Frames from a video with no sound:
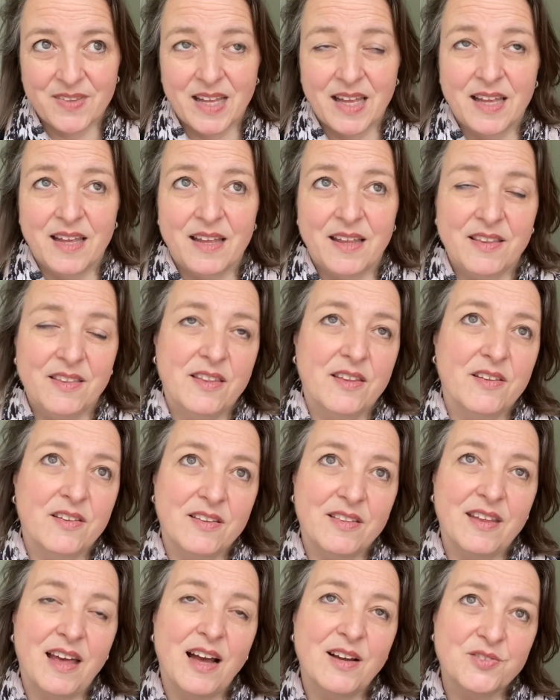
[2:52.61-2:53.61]

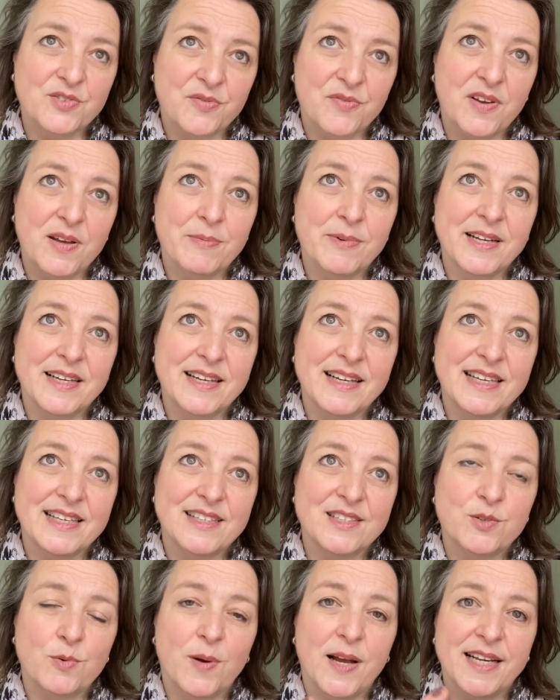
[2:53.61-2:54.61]
The outer fabric is
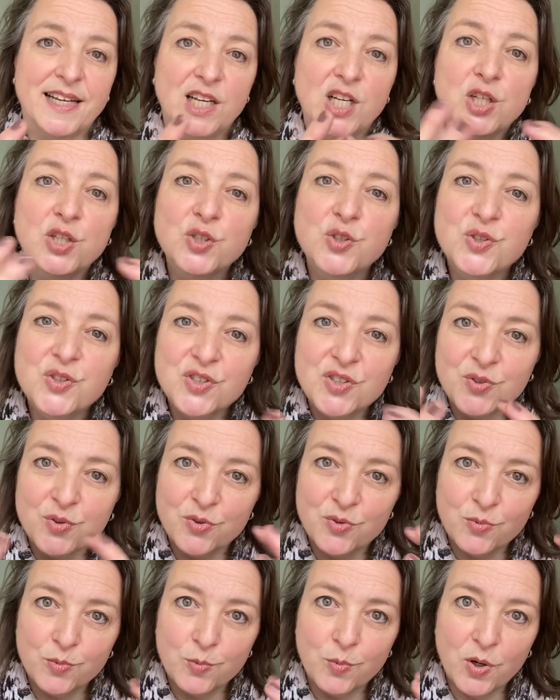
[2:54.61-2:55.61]
quite loose
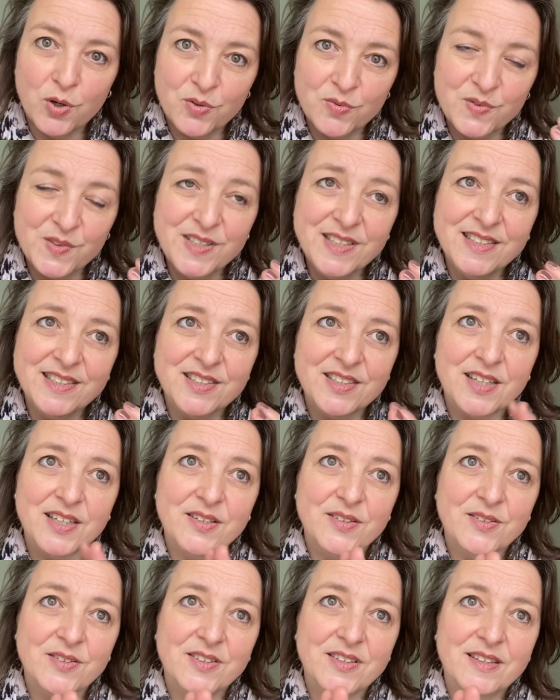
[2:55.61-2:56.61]
woven,
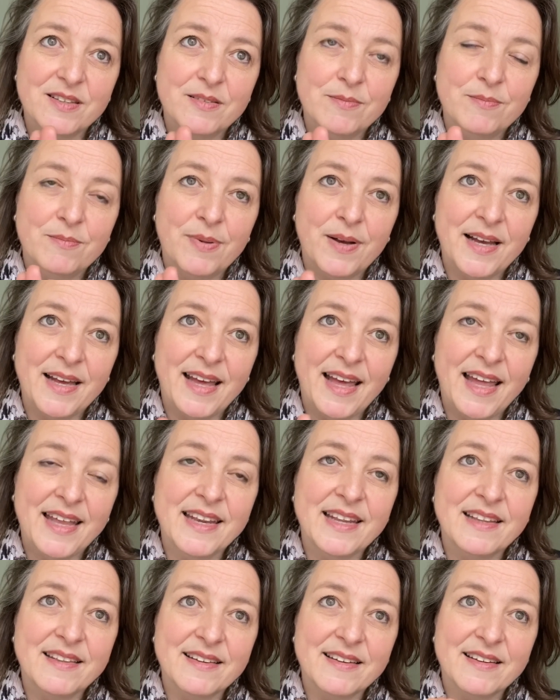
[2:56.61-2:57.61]
so by
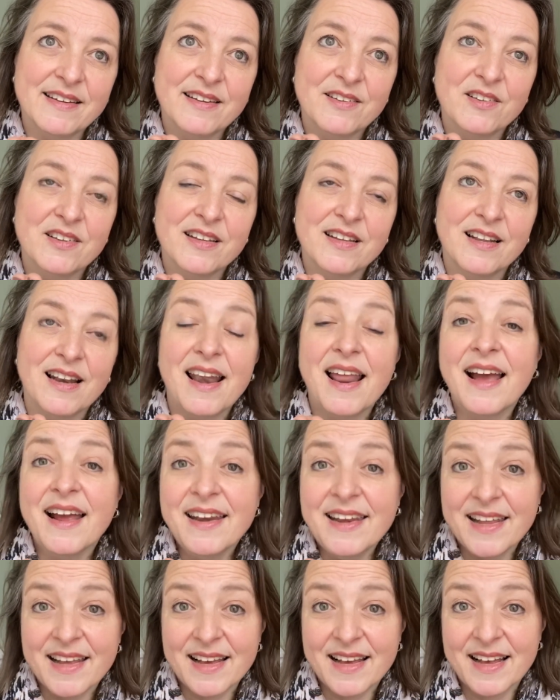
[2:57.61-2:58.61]
adding the
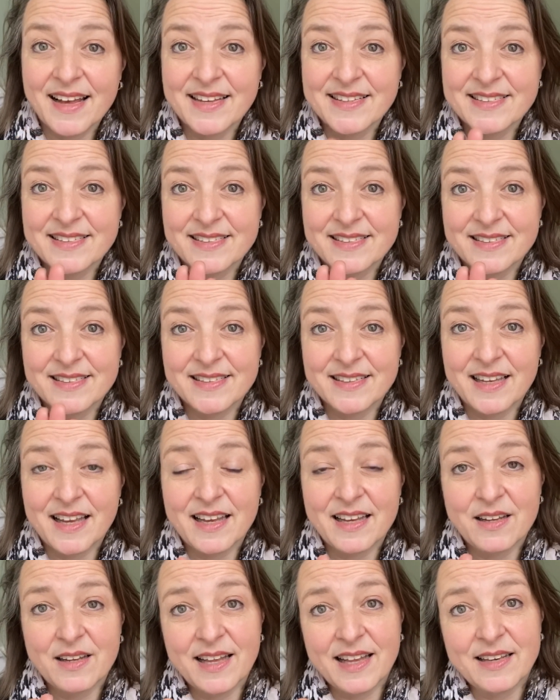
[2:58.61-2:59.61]
lining
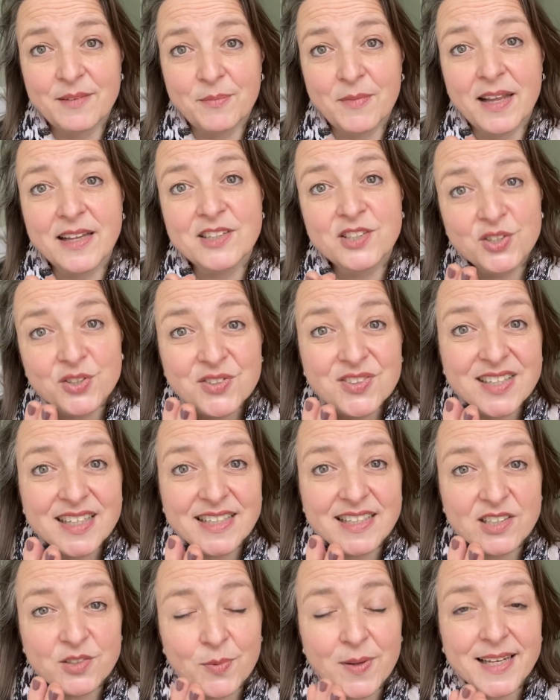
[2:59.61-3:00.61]
and using it
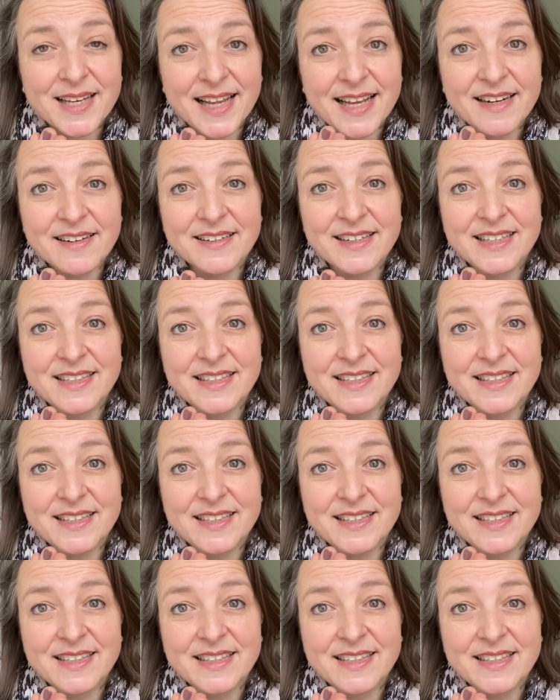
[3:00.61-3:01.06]
as one layer, it